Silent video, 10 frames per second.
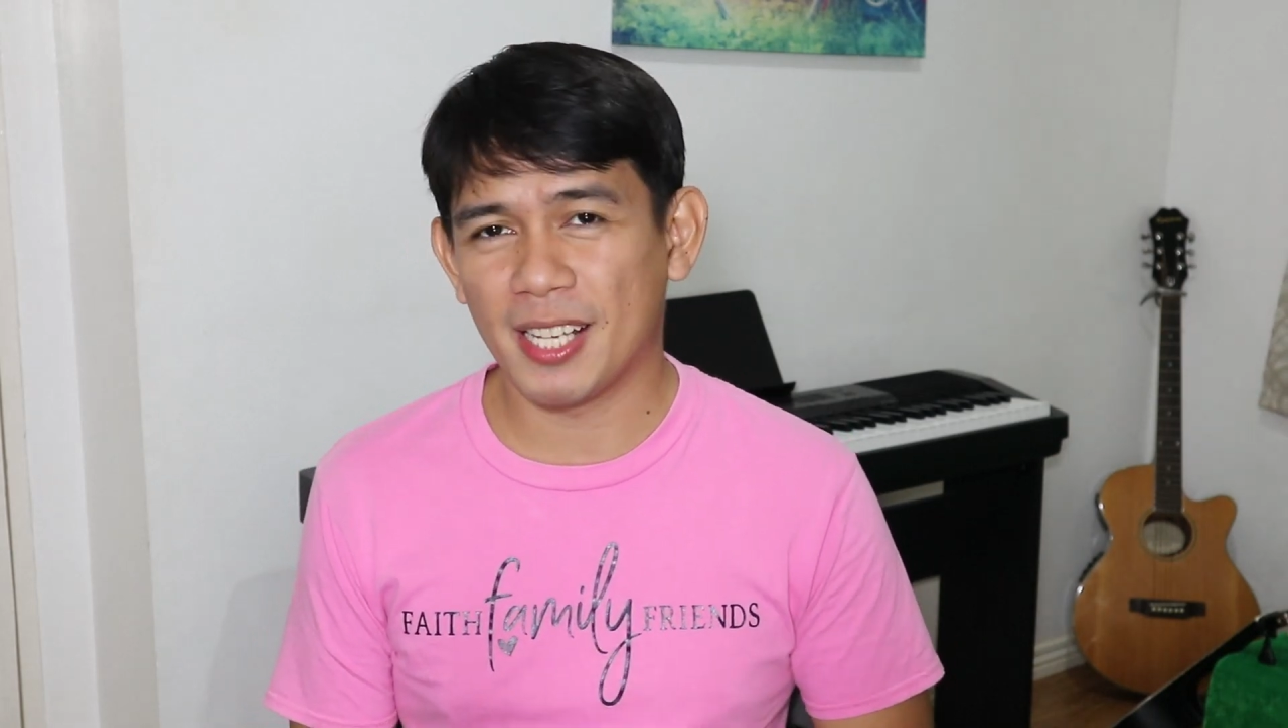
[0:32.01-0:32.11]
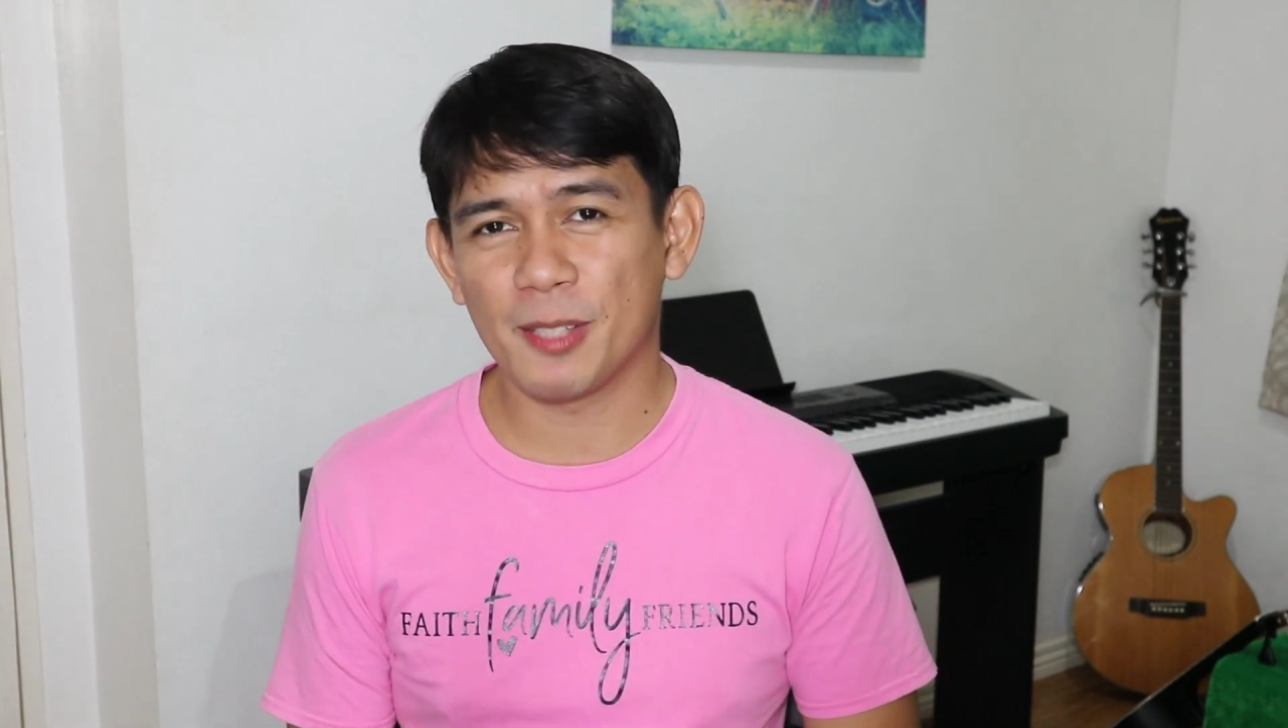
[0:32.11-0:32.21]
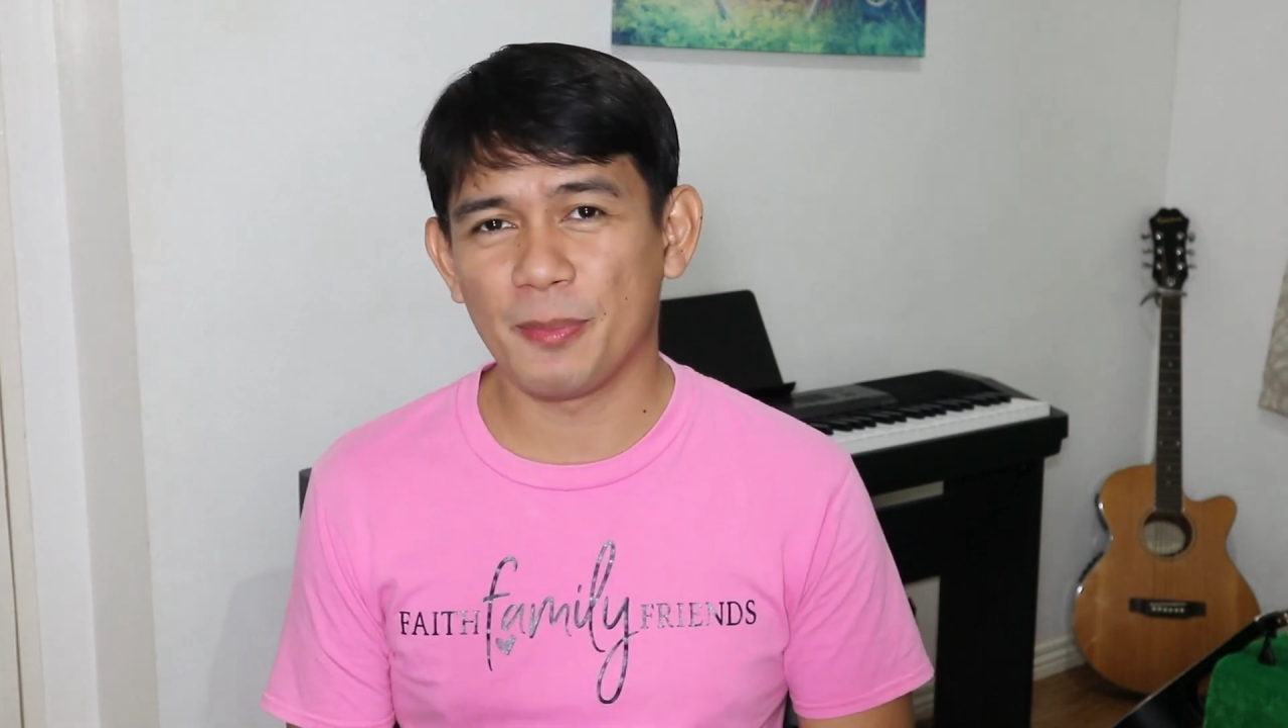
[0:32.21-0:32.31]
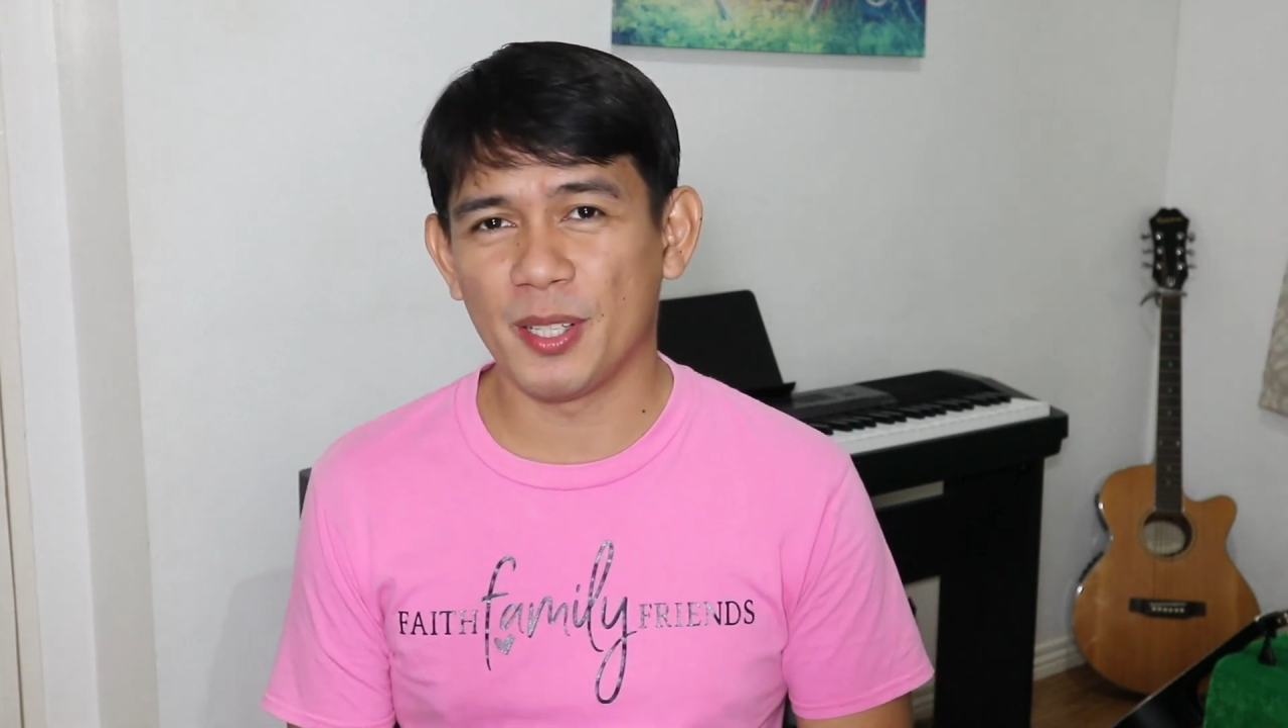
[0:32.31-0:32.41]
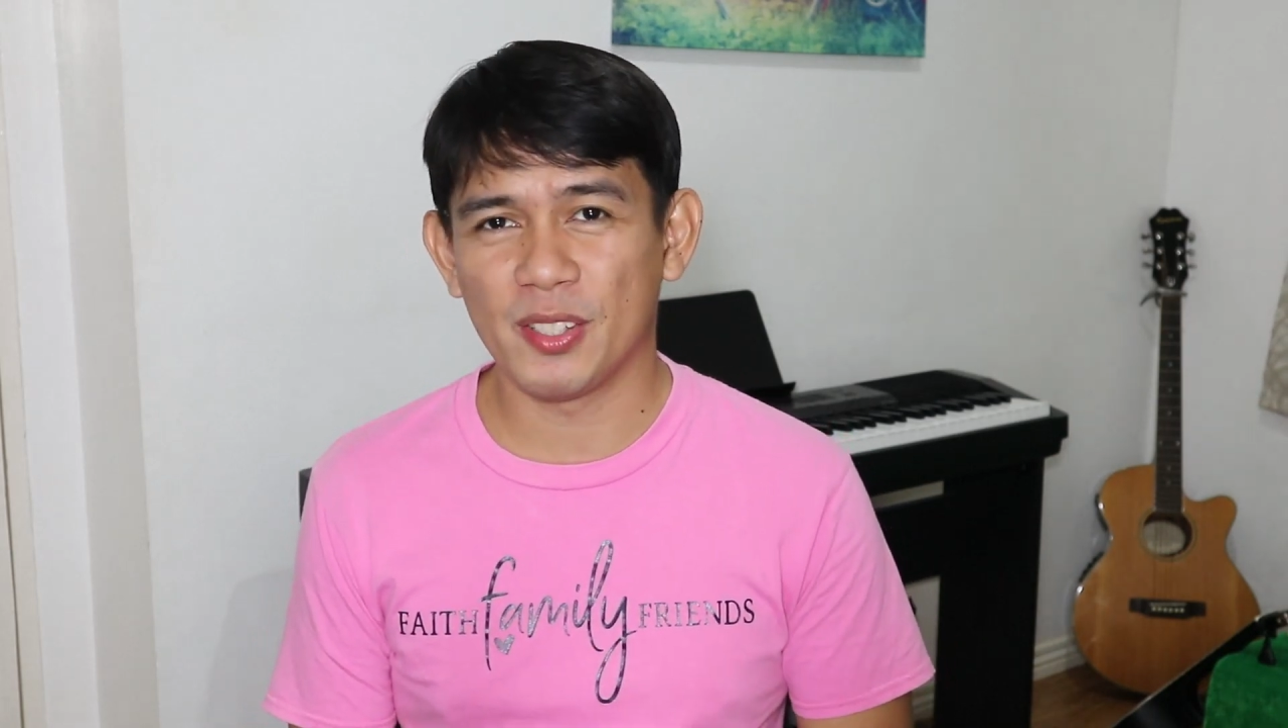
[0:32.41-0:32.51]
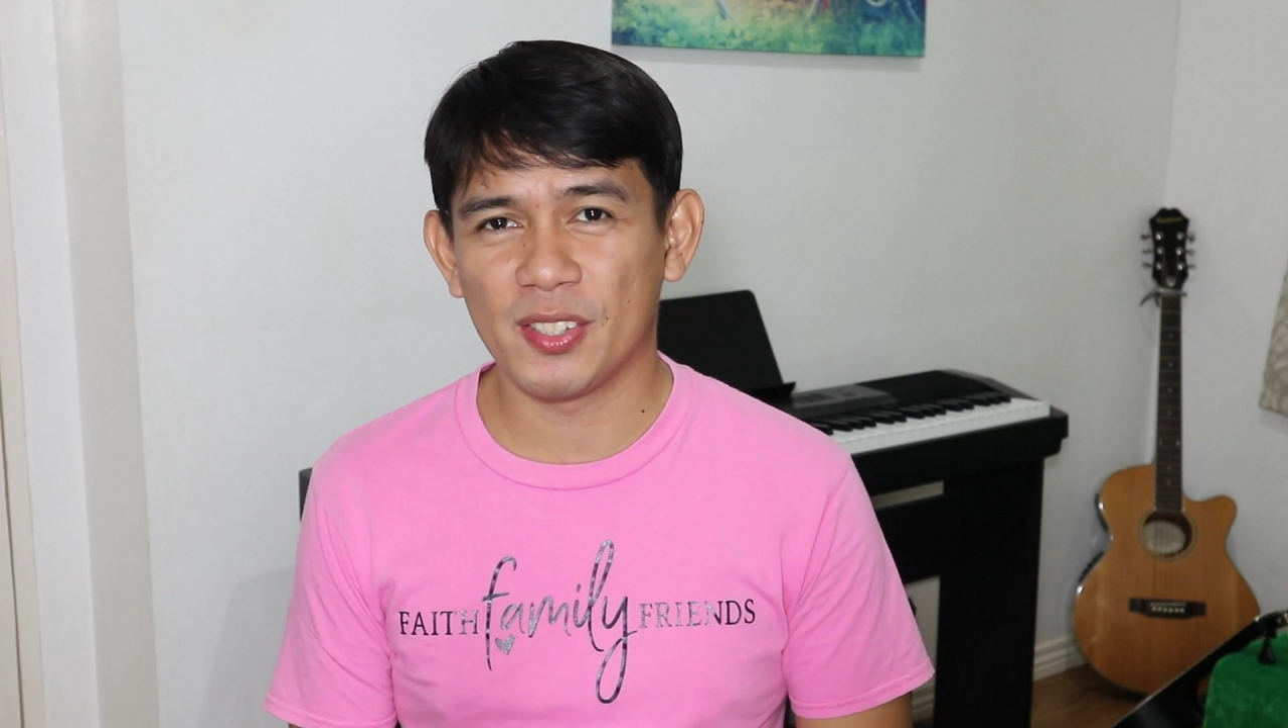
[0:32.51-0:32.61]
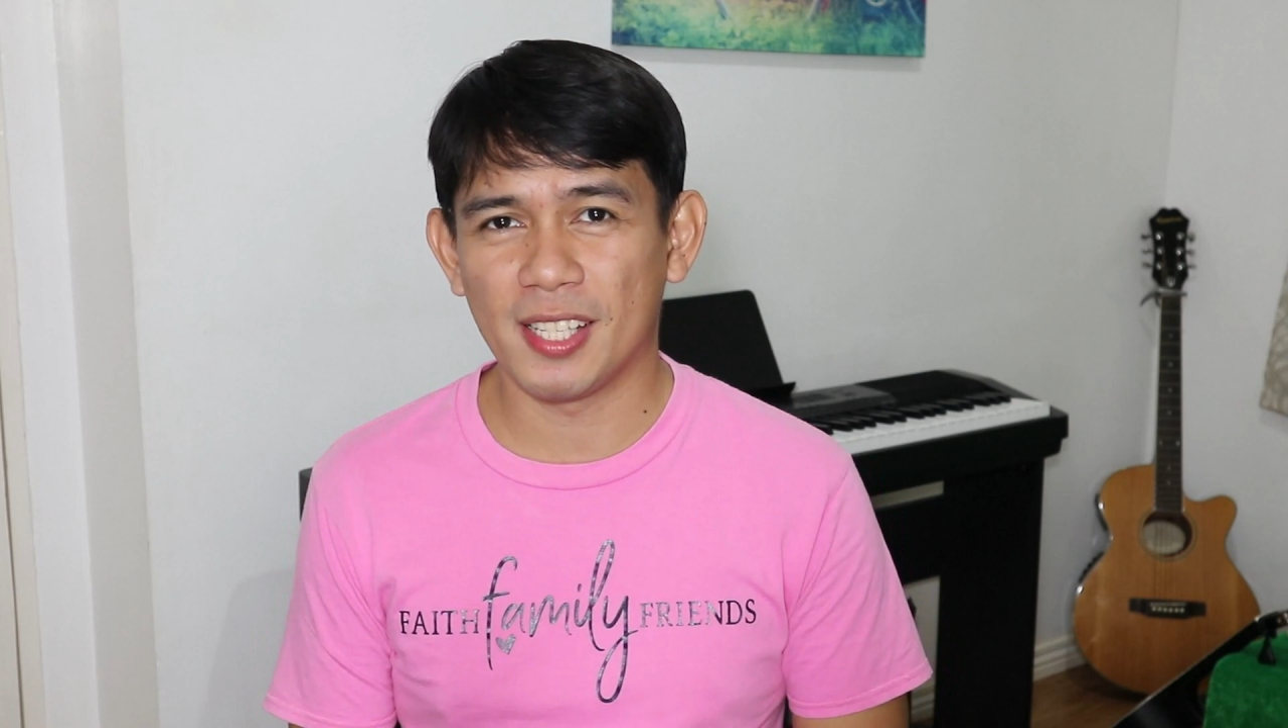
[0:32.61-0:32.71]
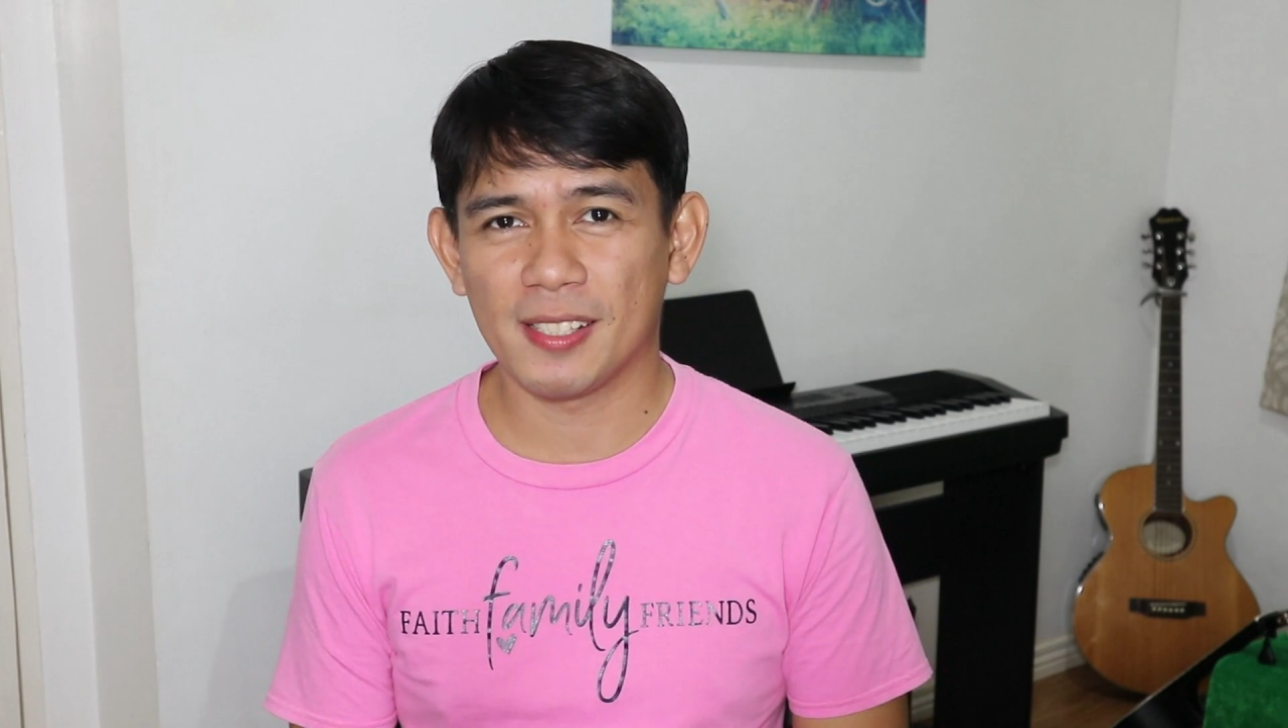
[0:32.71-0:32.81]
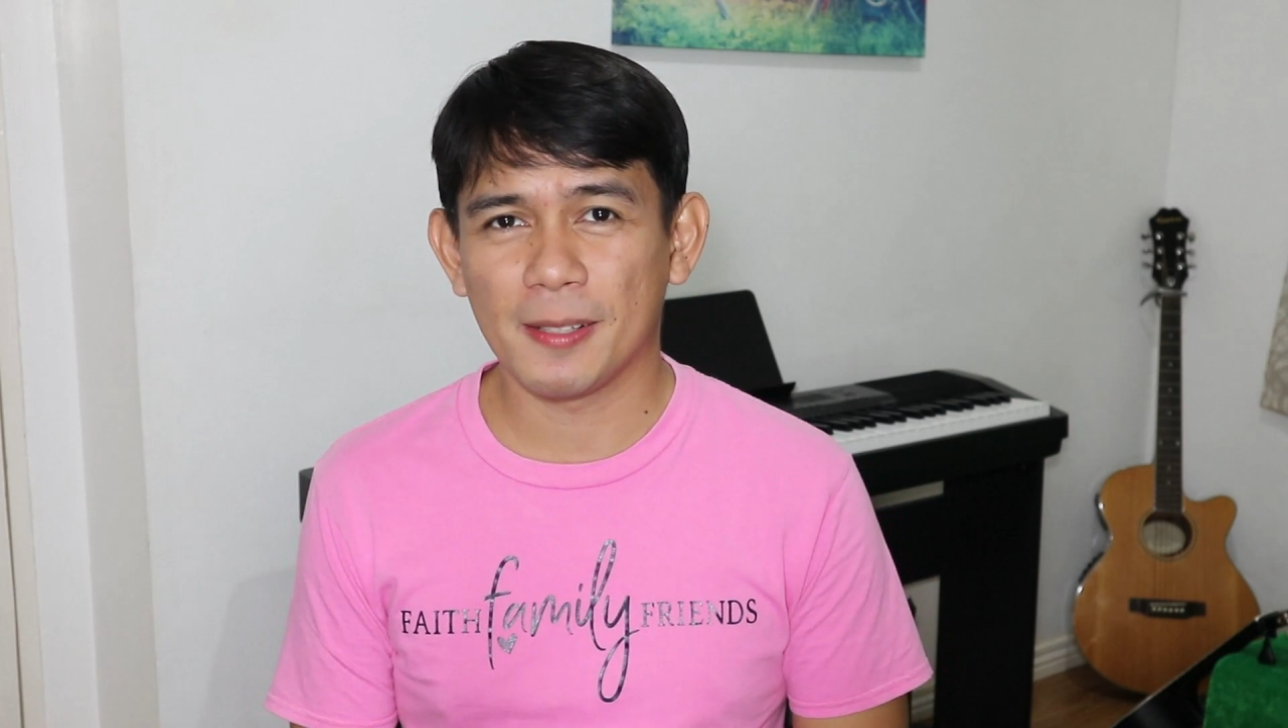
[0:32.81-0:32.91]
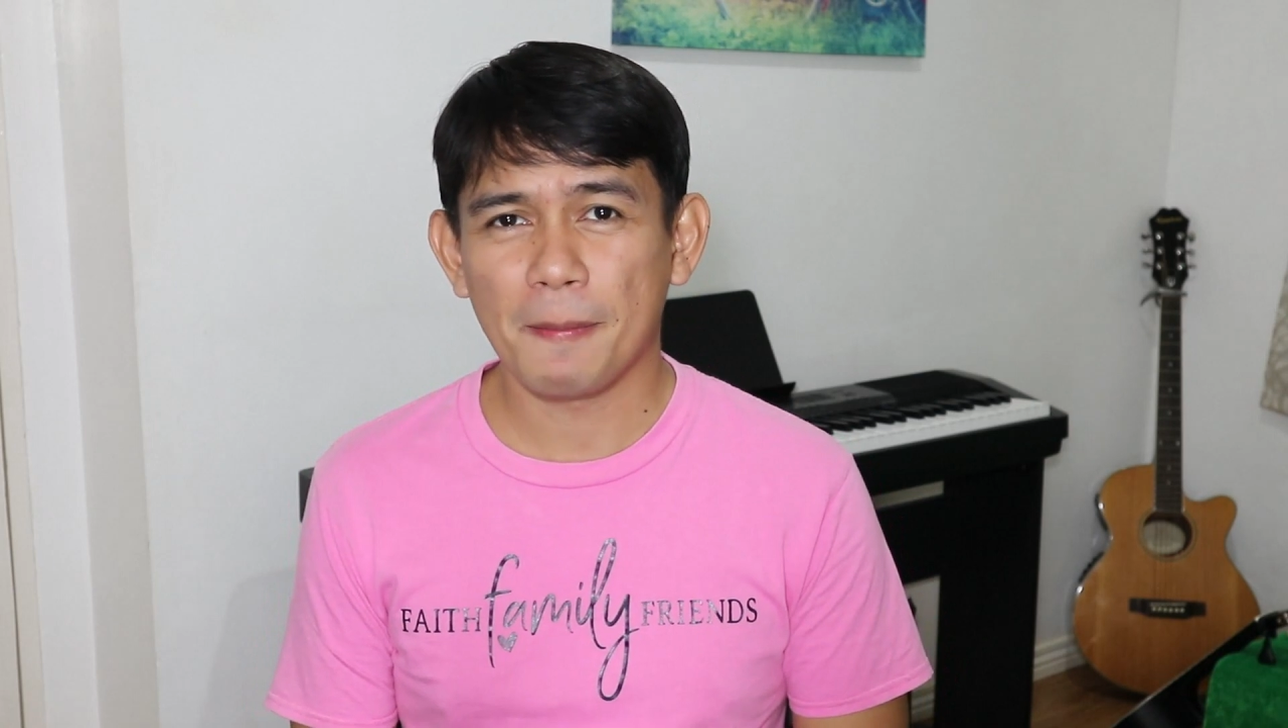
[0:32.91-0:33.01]

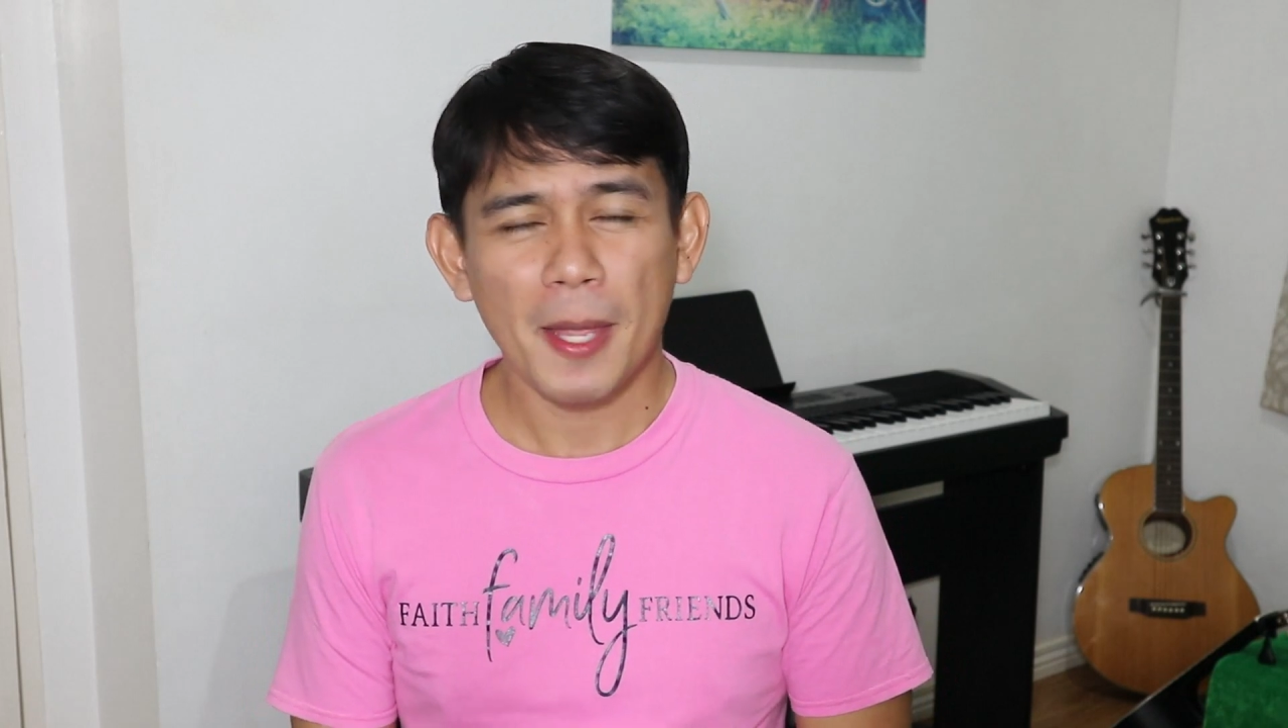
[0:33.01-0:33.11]
experiences.